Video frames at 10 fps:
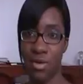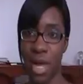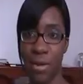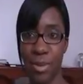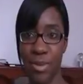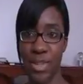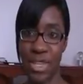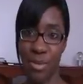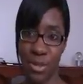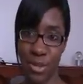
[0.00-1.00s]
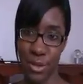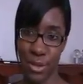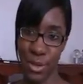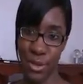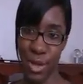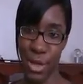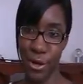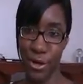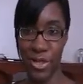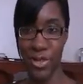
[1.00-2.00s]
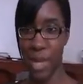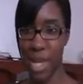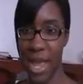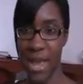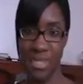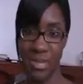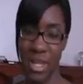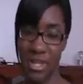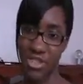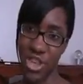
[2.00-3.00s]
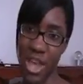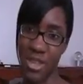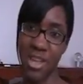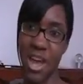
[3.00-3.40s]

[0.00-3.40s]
I know people are saying Brazil is going to win or Spain has the best chance.